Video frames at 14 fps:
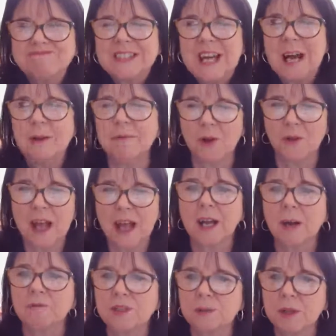I'm not that
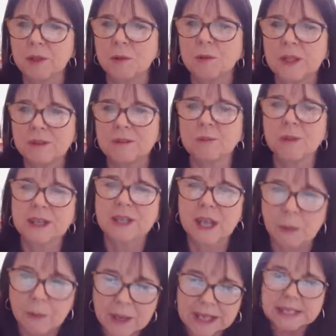comfortable with
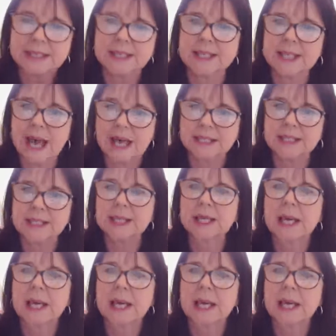going into that.